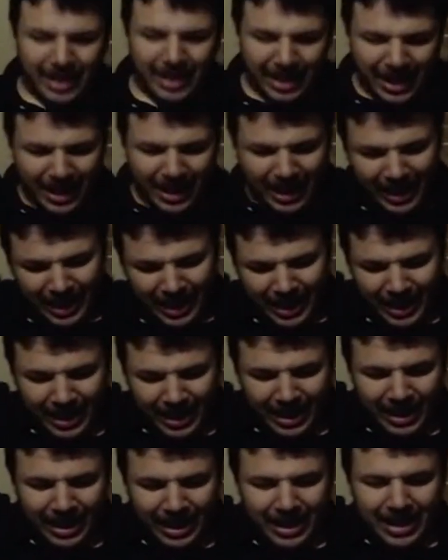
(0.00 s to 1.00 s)

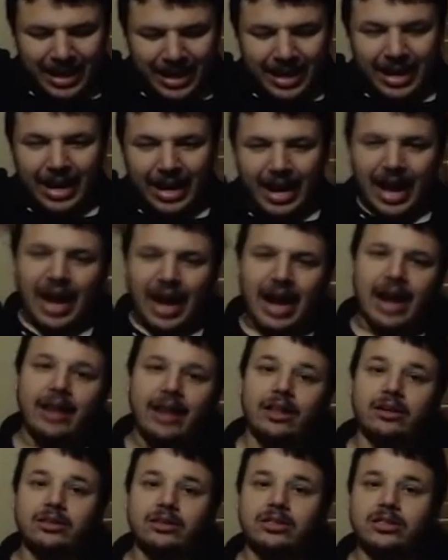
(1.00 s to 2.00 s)
I
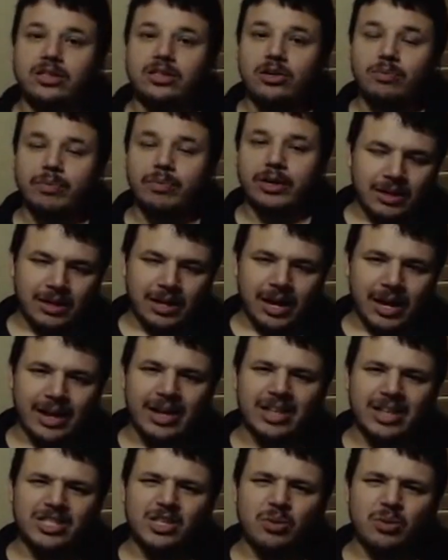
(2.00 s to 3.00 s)
look stupid. I
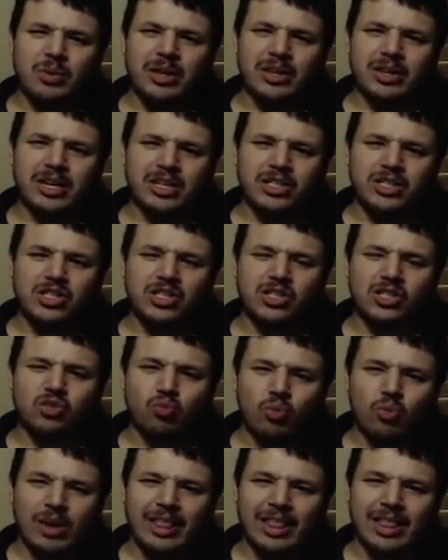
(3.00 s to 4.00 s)
guess there really is just
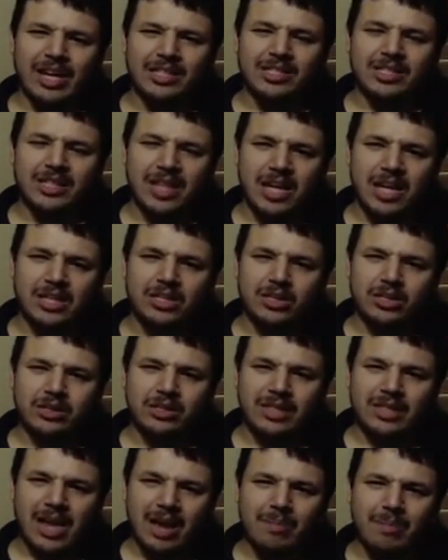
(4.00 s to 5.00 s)
one last thing to
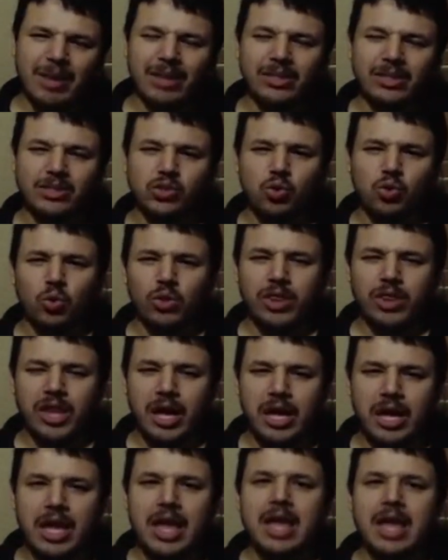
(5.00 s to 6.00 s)
say about this whole
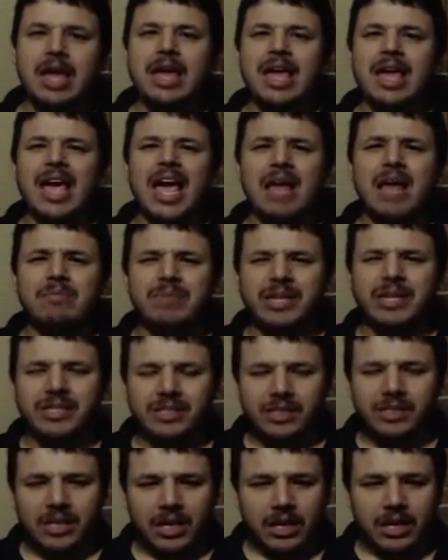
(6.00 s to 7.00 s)
thing.
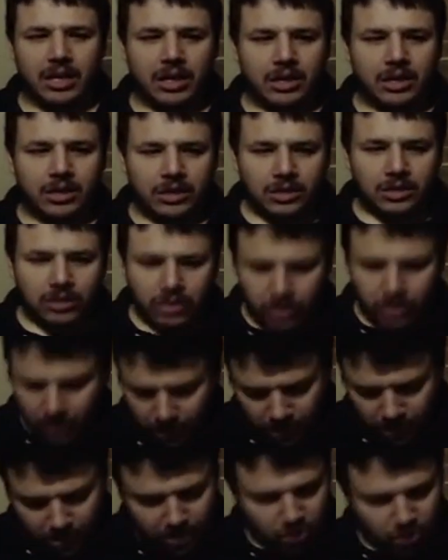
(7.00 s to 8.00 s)
NBC,
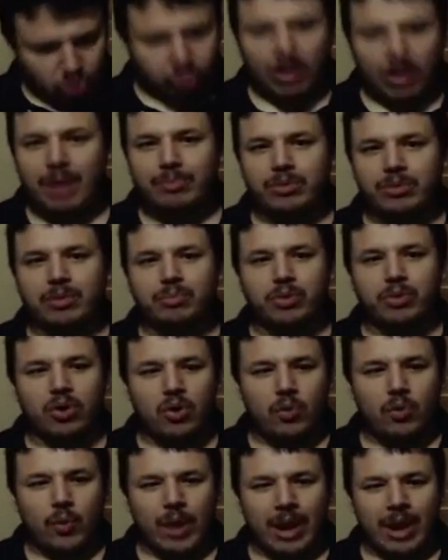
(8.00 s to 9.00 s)
just drop the
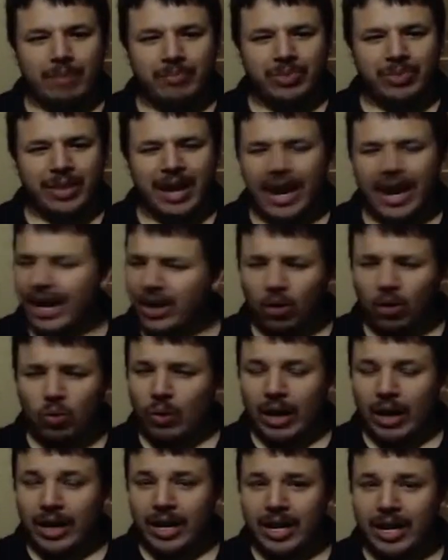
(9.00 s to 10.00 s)
program. I don't
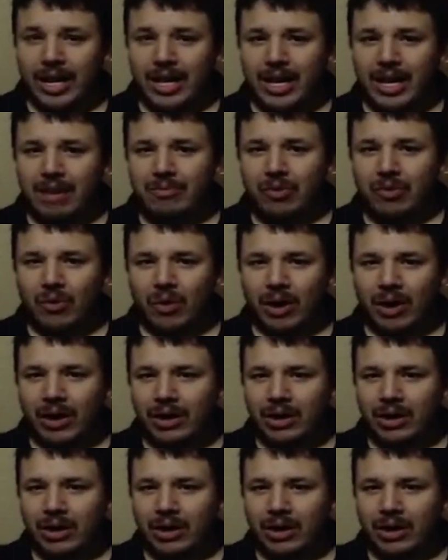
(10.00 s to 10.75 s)
want it anymore.